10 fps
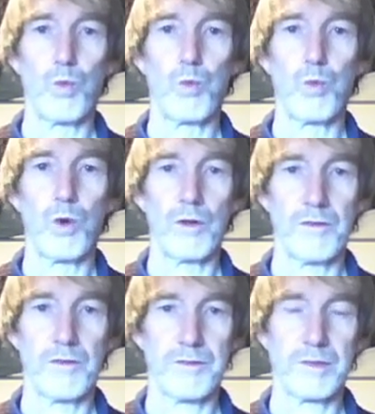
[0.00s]
1,
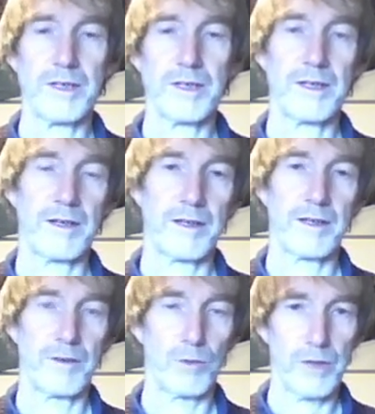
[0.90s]
3, 9 and
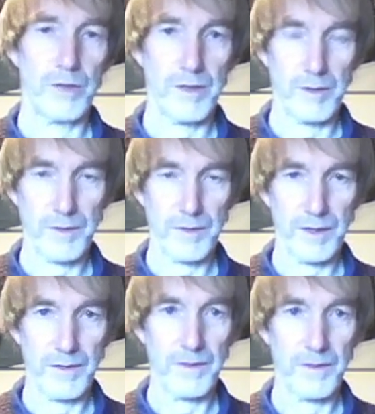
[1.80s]
all the other
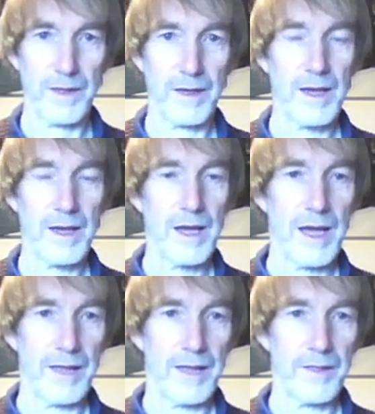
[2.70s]
sizes here,
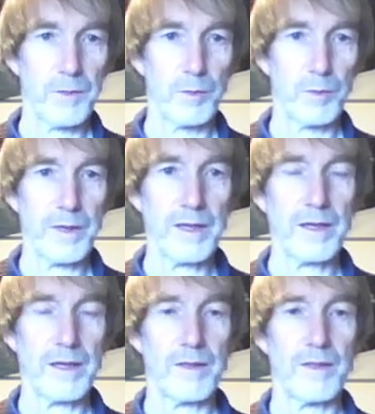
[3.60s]
and this will be
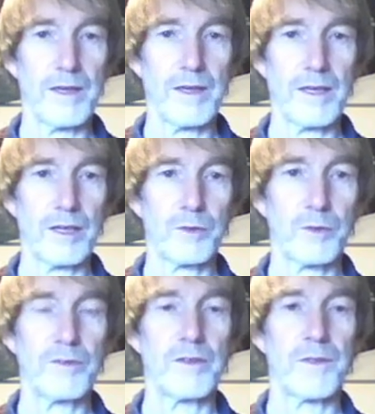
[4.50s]
the
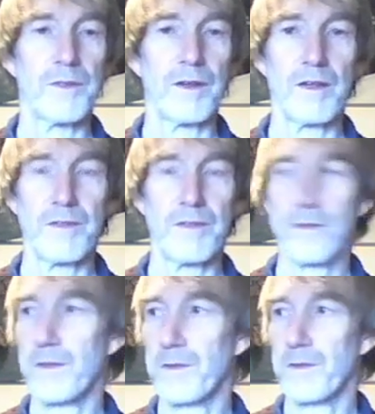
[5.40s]
equivalent size in
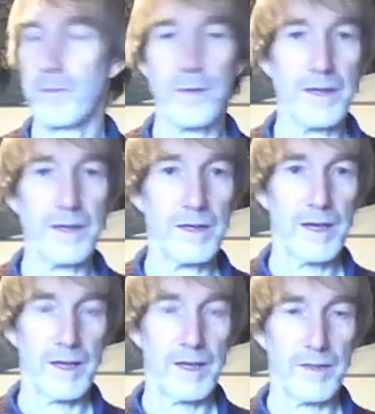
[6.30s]
system B,
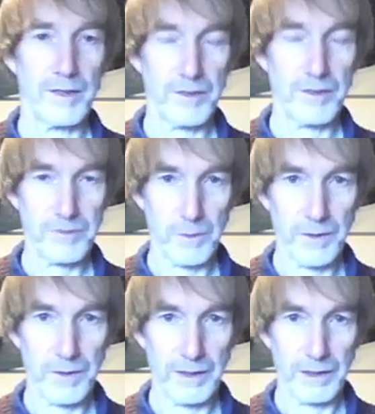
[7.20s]
the industrial
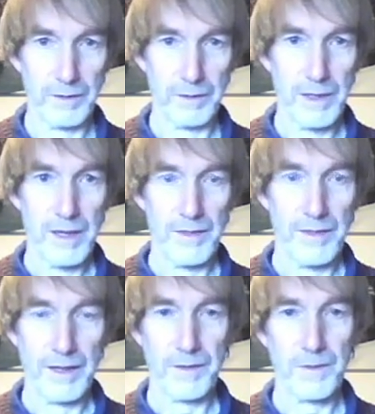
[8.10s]
cyclone, that
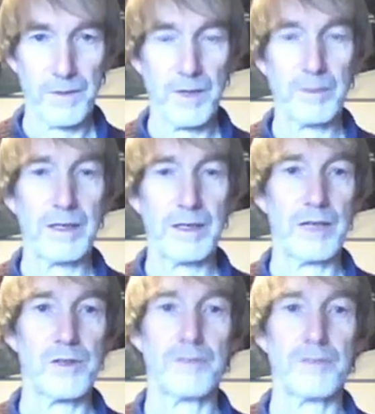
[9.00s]
has the same
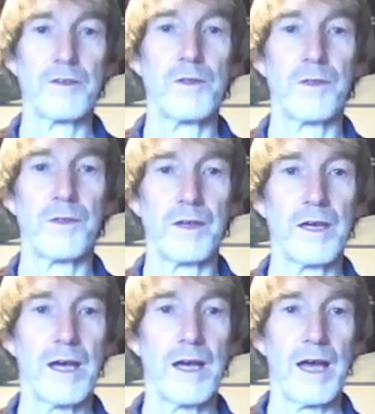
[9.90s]
collection efficiency
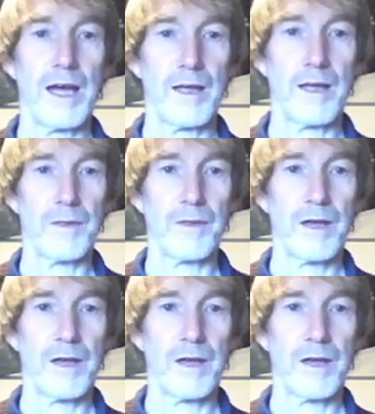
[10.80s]
as